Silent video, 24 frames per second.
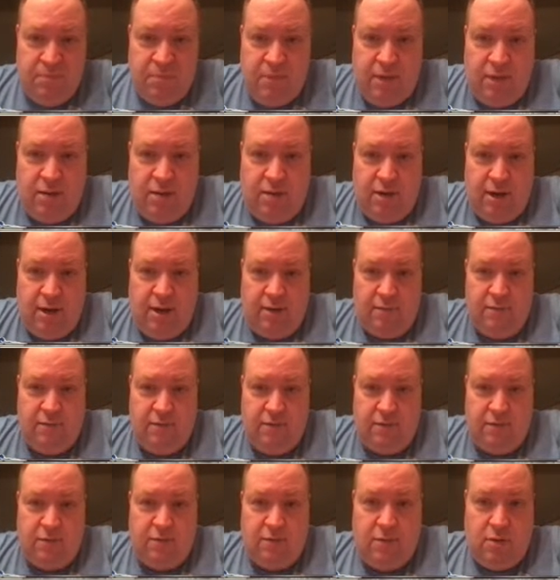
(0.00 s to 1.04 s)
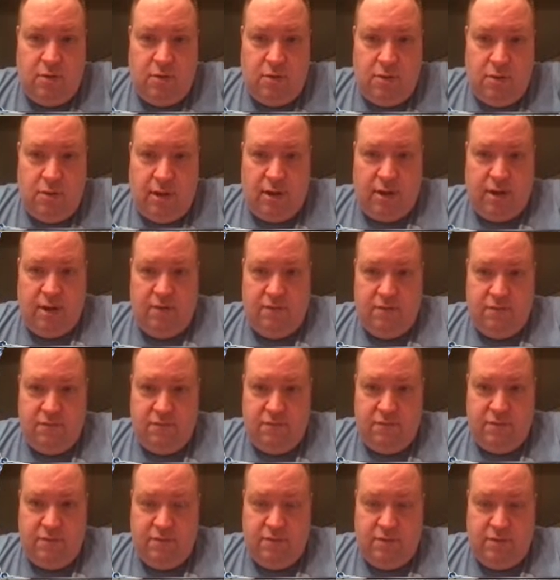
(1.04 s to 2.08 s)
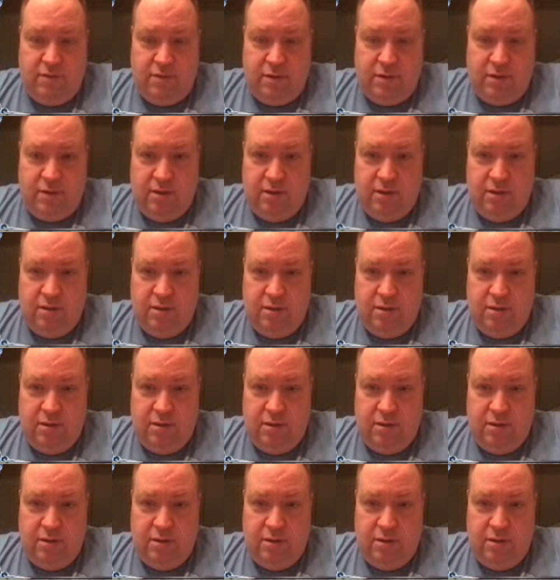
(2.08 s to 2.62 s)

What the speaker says: You got to have this card. You got to have the